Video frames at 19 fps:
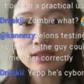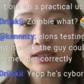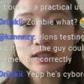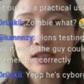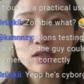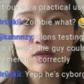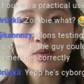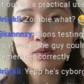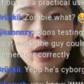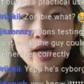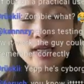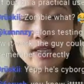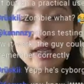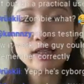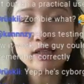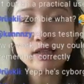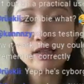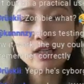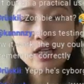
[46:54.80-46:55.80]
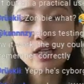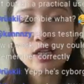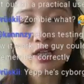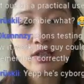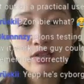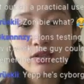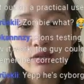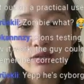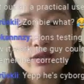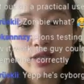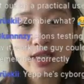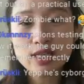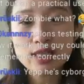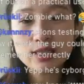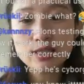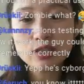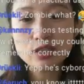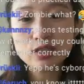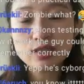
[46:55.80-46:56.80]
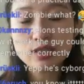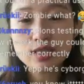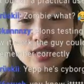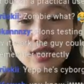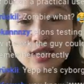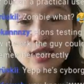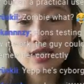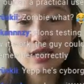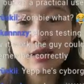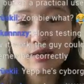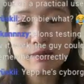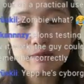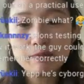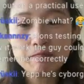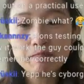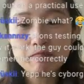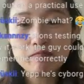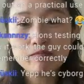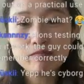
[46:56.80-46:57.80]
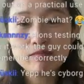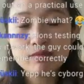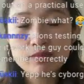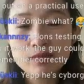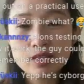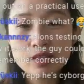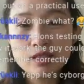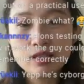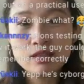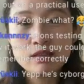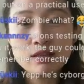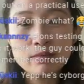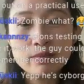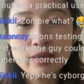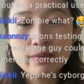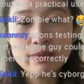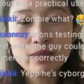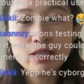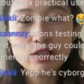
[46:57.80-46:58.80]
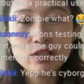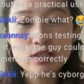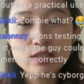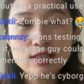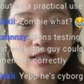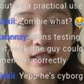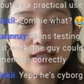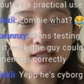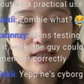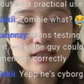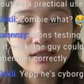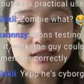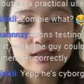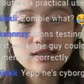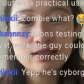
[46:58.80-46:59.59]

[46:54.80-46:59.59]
into Hawaii here. So it's just like maybe that's just like